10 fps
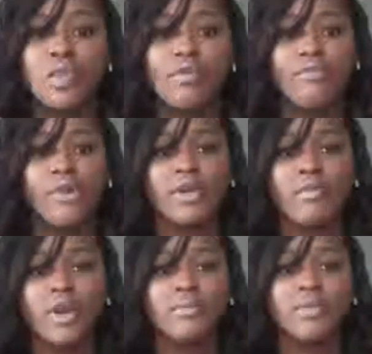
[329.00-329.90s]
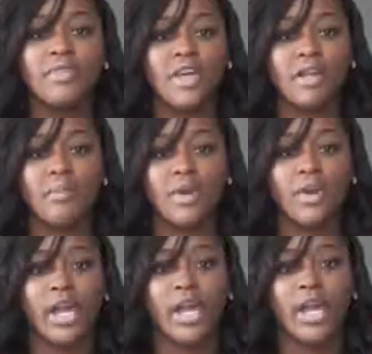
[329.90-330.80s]
40 volume
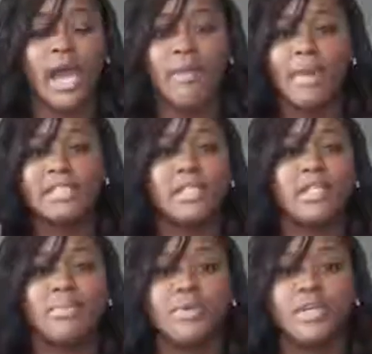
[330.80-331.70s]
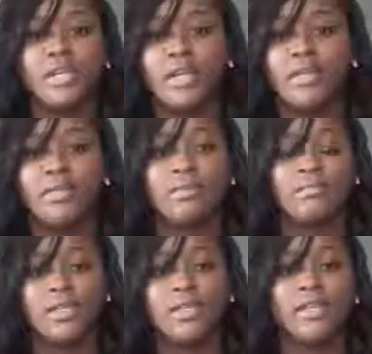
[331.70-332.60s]
developer, and I basically put
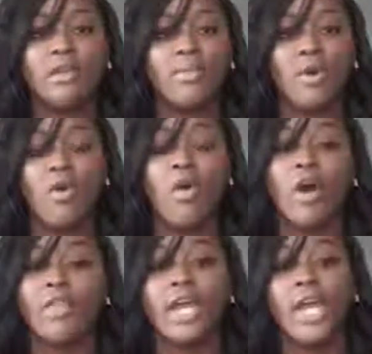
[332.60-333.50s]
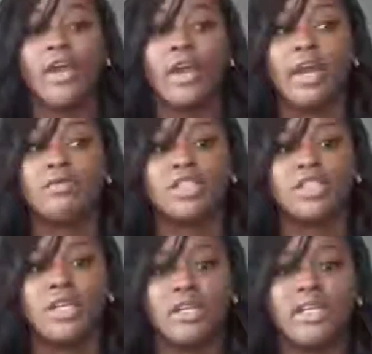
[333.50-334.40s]
developer on all the hair, and I was just
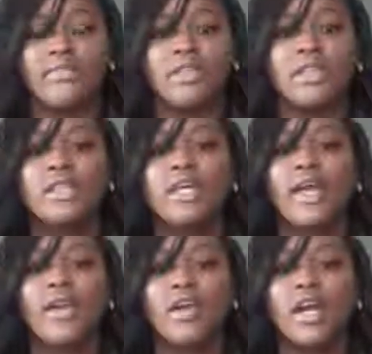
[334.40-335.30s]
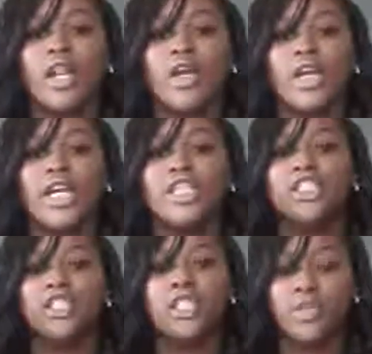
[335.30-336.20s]
going to lift the hair color
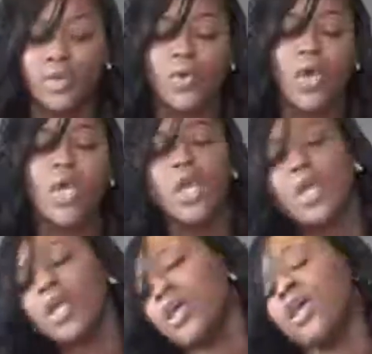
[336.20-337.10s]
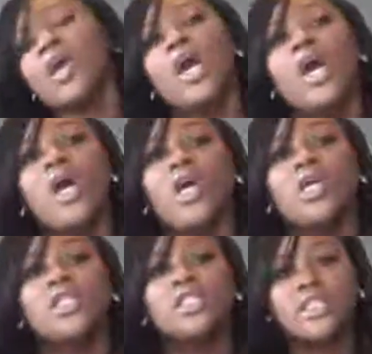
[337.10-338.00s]
in general.
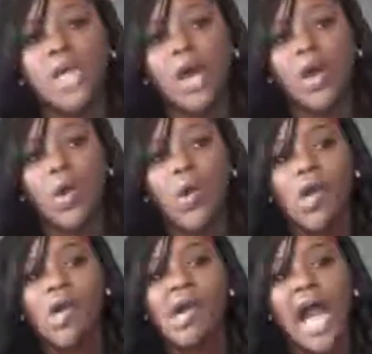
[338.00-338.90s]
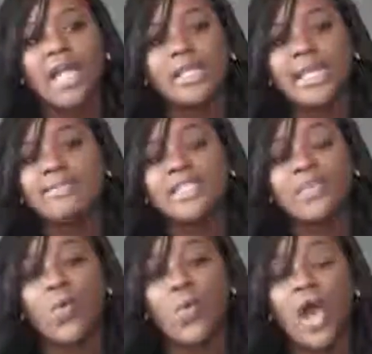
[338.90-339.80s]
So I left
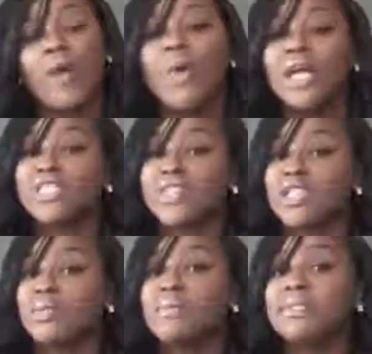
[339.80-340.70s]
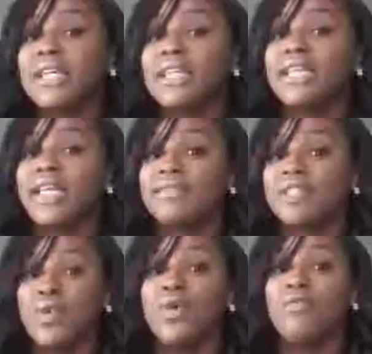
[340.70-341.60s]
it on. I watched videos. People said they left
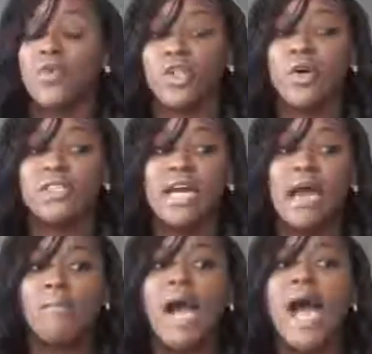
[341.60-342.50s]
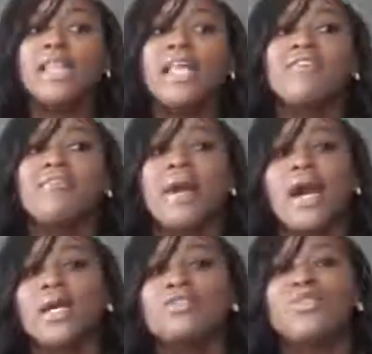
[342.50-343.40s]
it on for a long time. I left
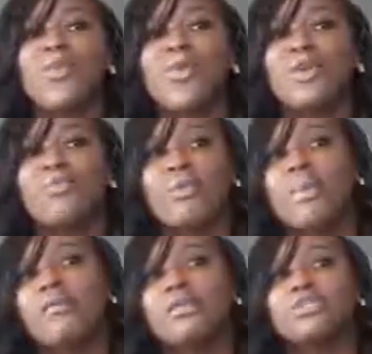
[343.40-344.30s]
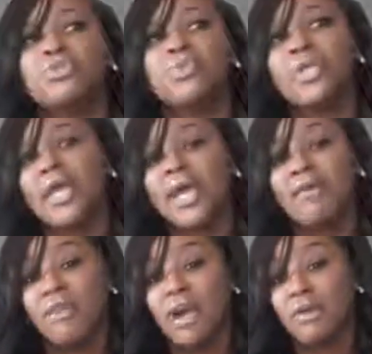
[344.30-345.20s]
mine on for maybe 2.5
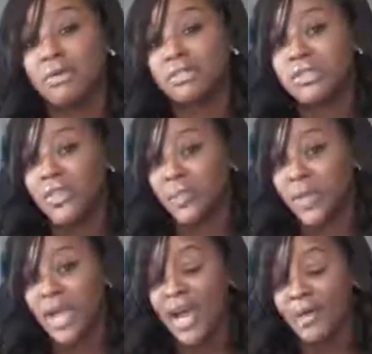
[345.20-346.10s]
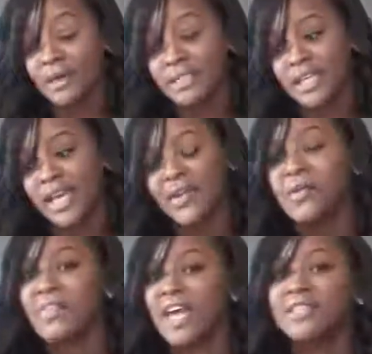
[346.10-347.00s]
hours to 3 hours, and I
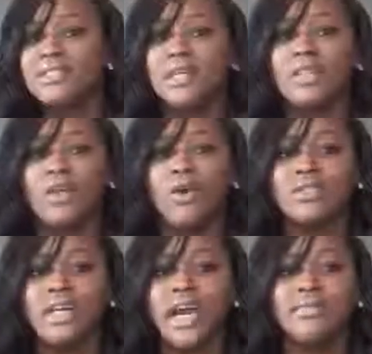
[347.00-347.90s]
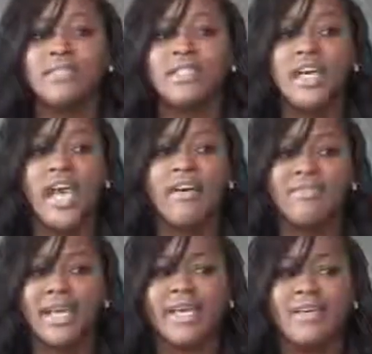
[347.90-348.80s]
know that's a long time to
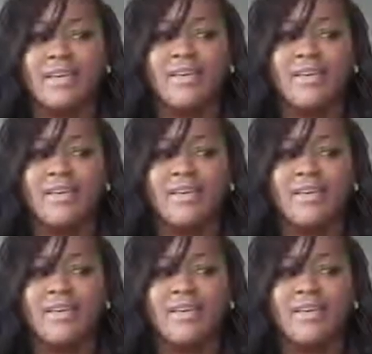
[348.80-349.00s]
have like